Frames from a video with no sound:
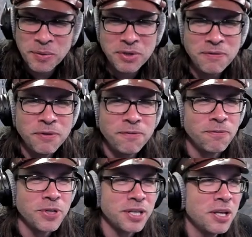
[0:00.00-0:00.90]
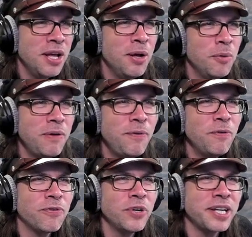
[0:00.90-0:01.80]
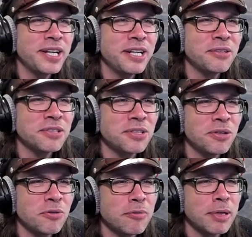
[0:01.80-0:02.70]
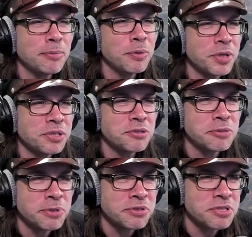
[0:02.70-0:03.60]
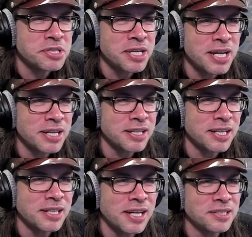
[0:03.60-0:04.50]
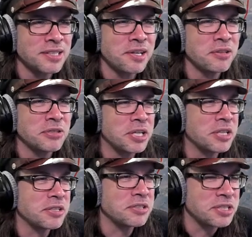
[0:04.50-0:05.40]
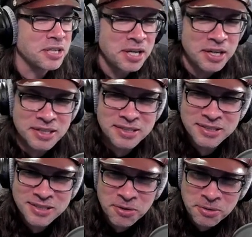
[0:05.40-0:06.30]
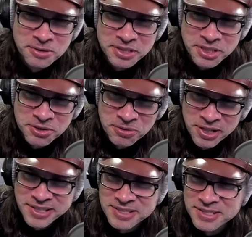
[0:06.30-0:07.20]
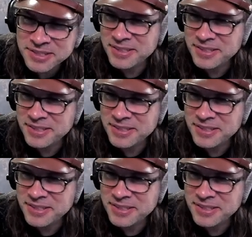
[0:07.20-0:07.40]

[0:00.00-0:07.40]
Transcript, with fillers: What if you freak, what if you freak out and you don't remember what you're supposed to say to get down out of the sky? Holy Christ.